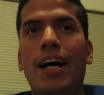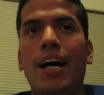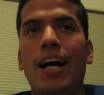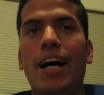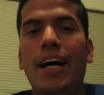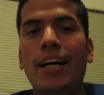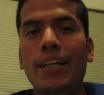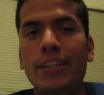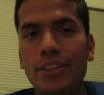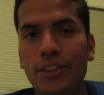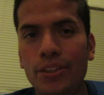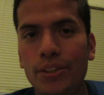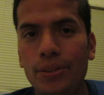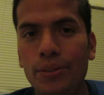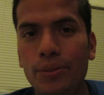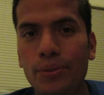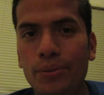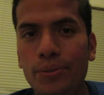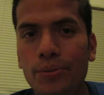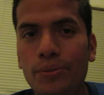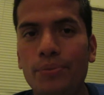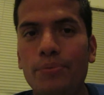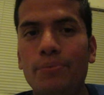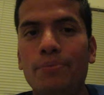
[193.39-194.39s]
I
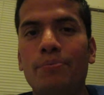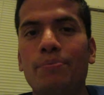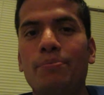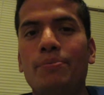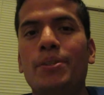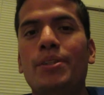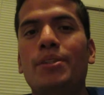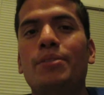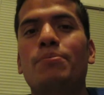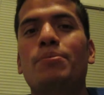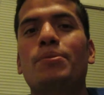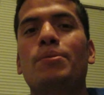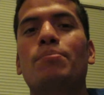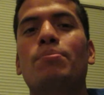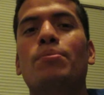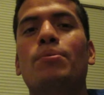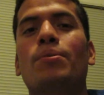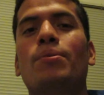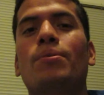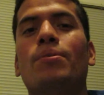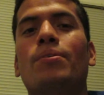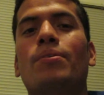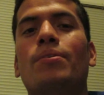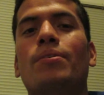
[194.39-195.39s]
know many
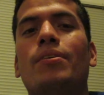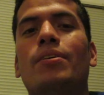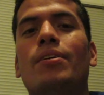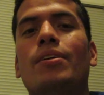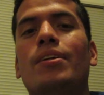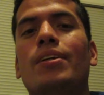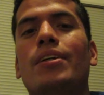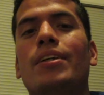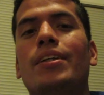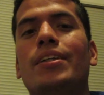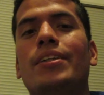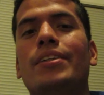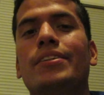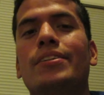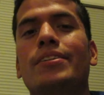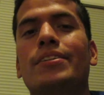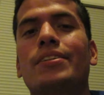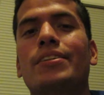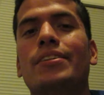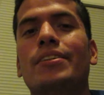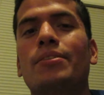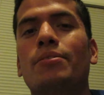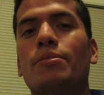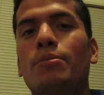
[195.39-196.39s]
people,
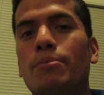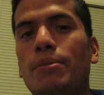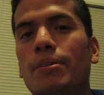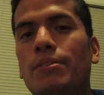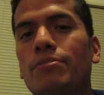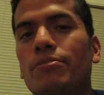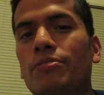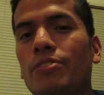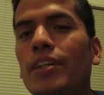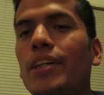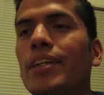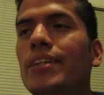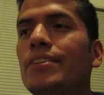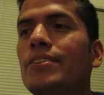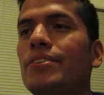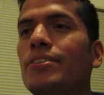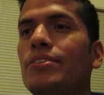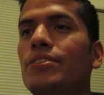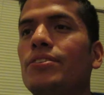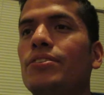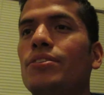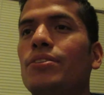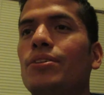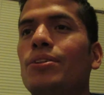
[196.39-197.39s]
and they were my
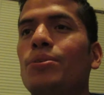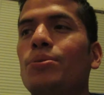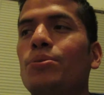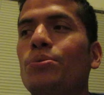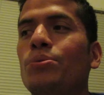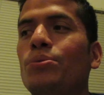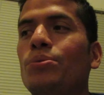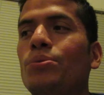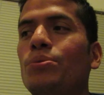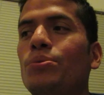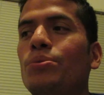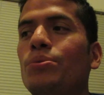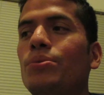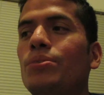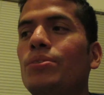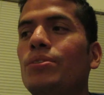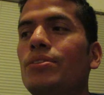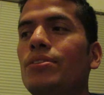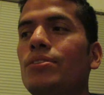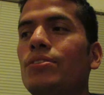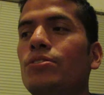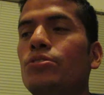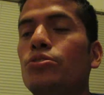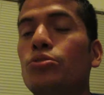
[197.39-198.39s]
friends who
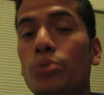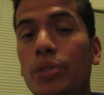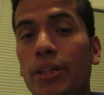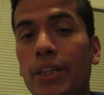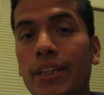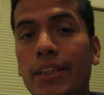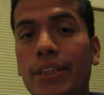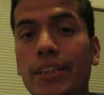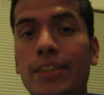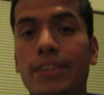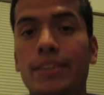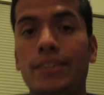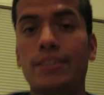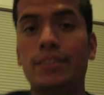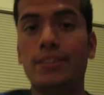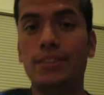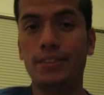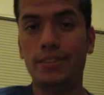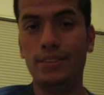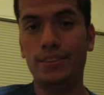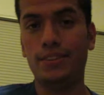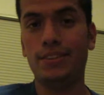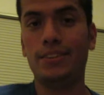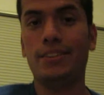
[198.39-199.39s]
drank at
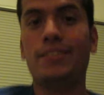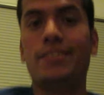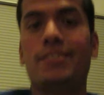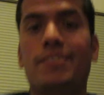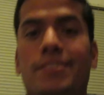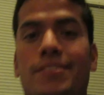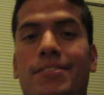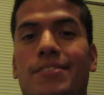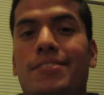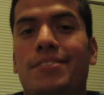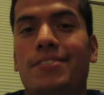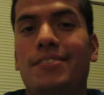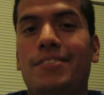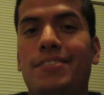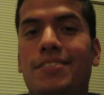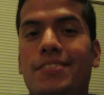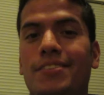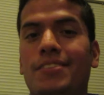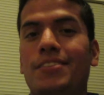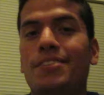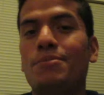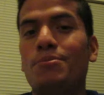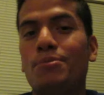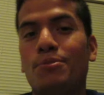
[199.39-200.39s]
like
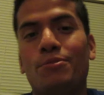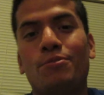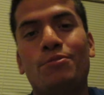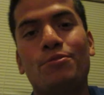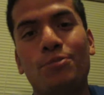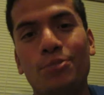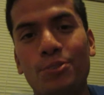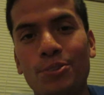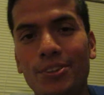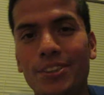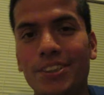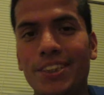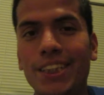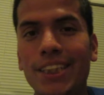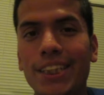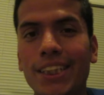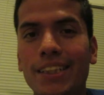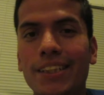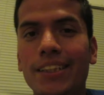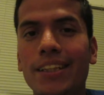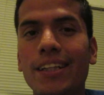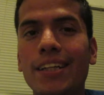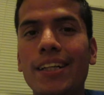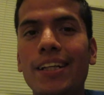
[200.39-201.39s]
even
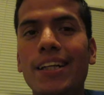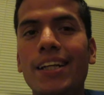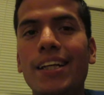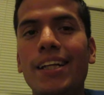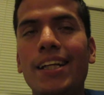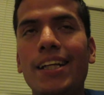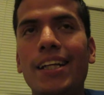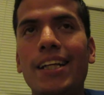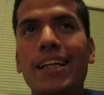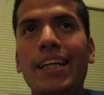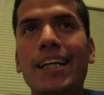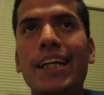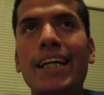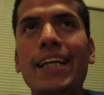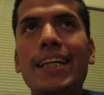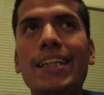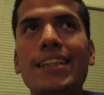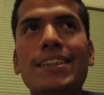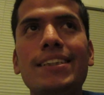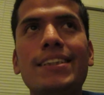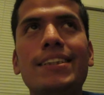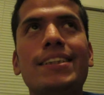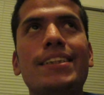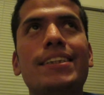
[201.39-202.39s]
14,
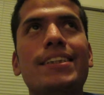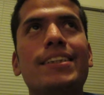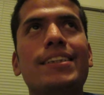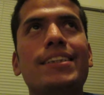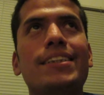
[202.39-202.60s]
and